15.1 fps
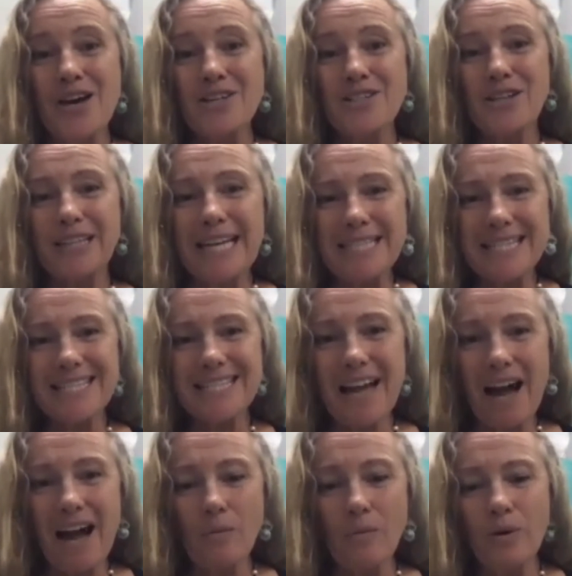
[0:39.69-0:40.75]
So let's
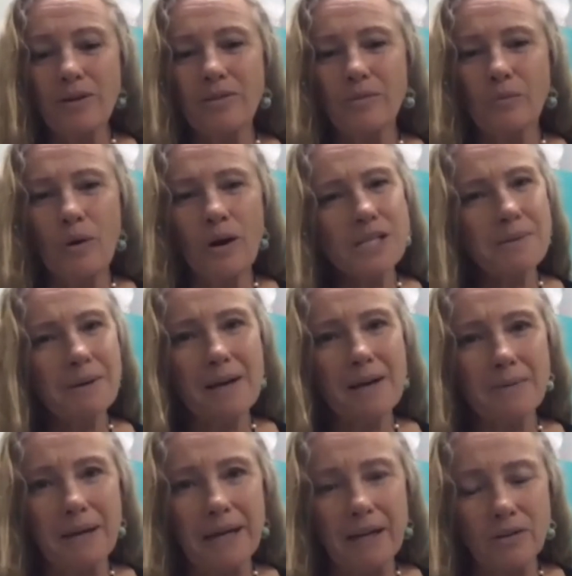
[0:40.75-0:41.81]
start with, why'd you become
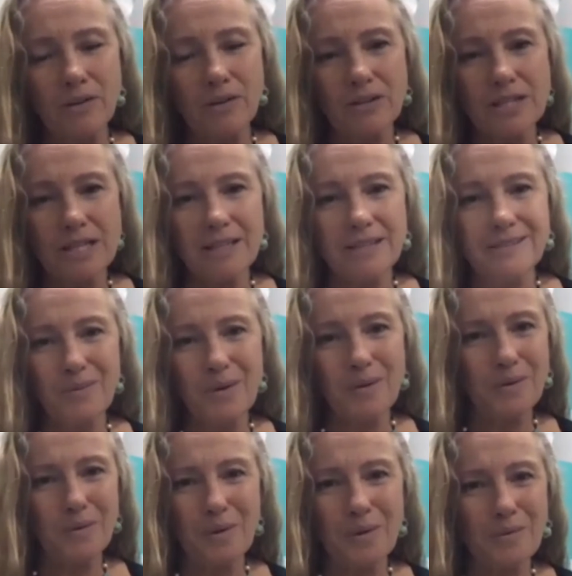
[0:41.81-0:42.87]
a medical doctor?
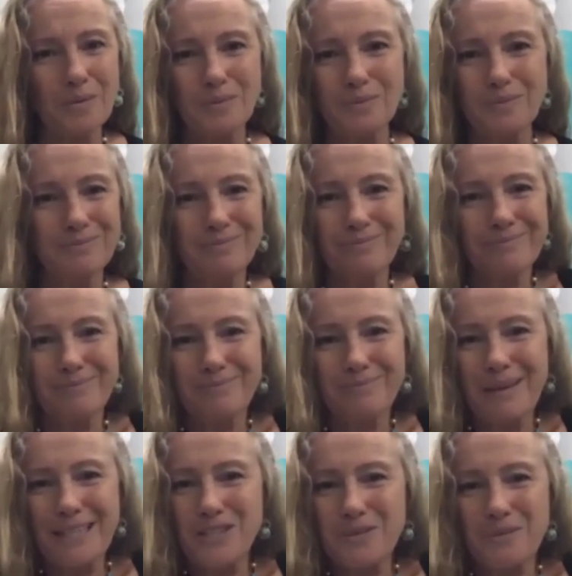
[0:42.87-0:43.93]
What
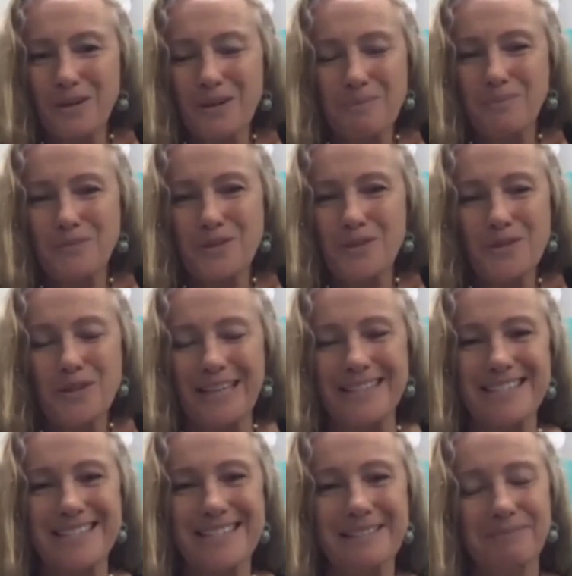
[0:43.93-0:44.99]
made you want to do
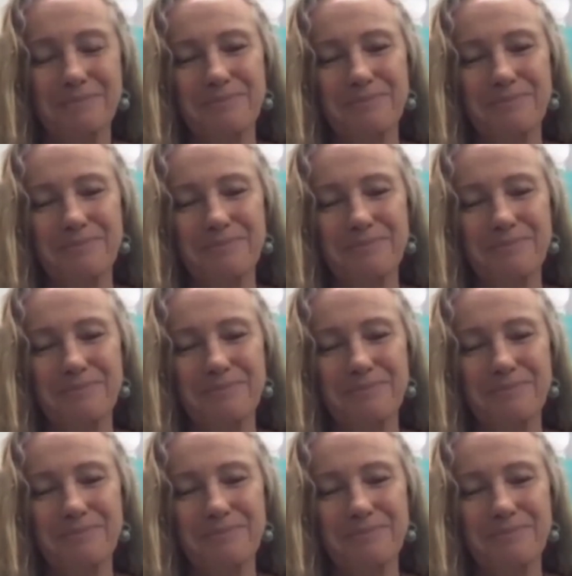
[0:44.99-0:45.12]
this?